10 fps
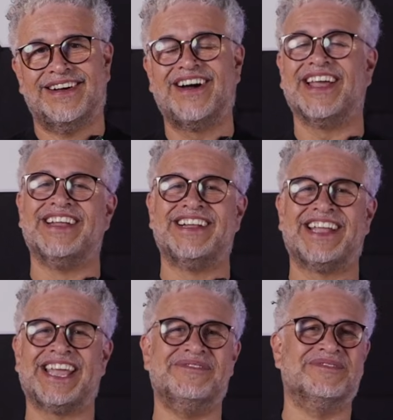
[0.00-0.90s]
Hi,
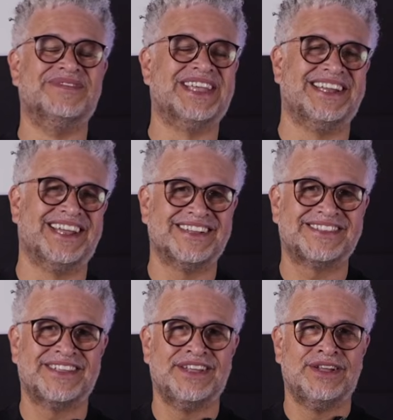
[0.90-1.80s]
Kevin from
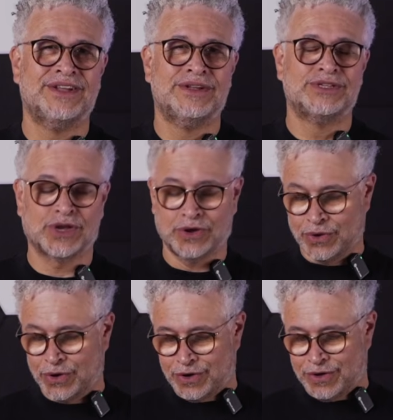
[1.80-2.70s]
Technics.
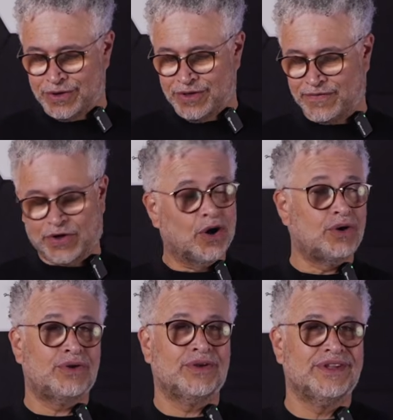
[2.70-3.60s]
So you've
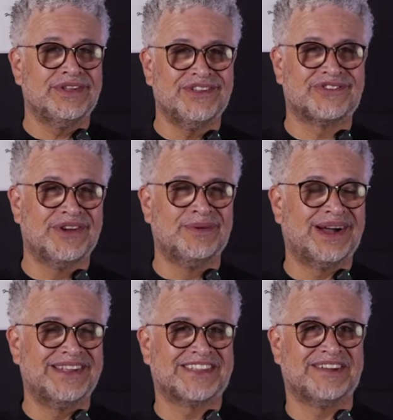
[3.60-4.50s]
got your True
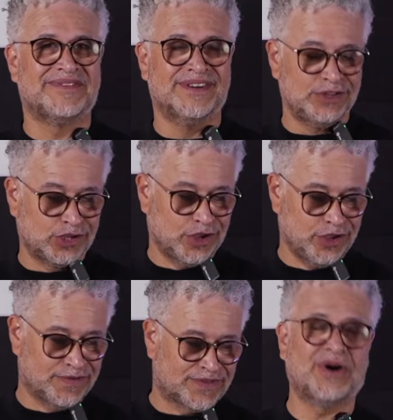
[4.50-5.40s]
Wireless headphones,
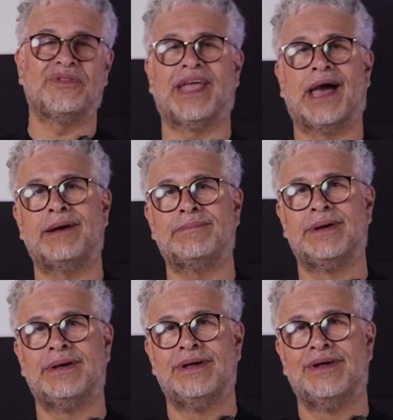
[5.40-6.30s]
you've got the app,
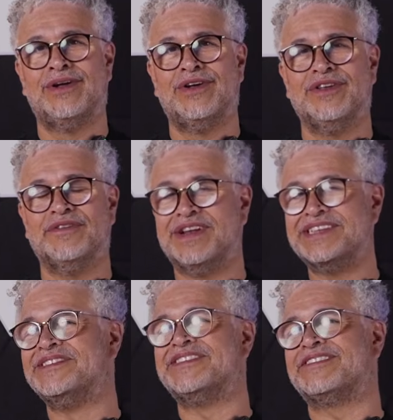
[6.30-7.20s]
you've
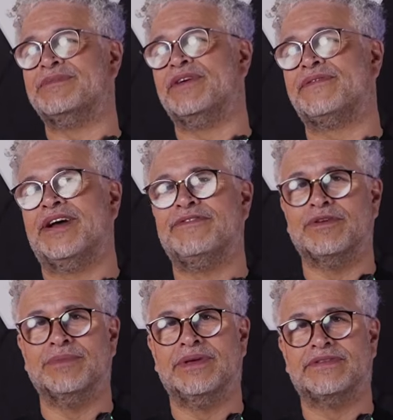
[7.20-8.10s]
listened to some of your
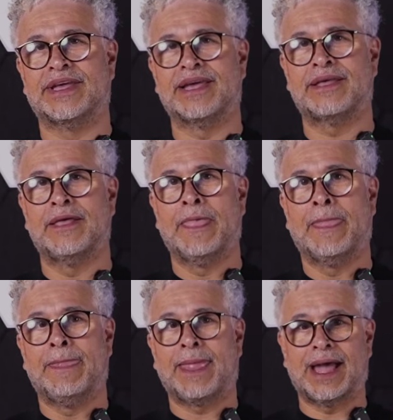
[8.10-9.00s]
favourite music,
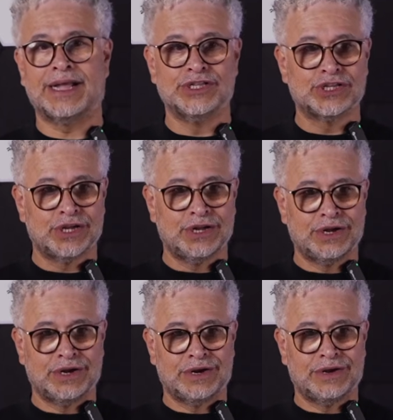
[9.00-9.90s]
and
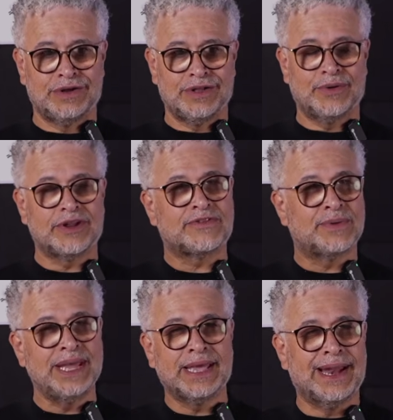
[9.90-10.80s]
you want to
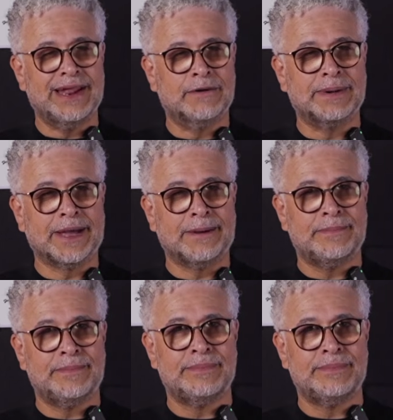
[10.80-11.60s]
tweak it a little bit.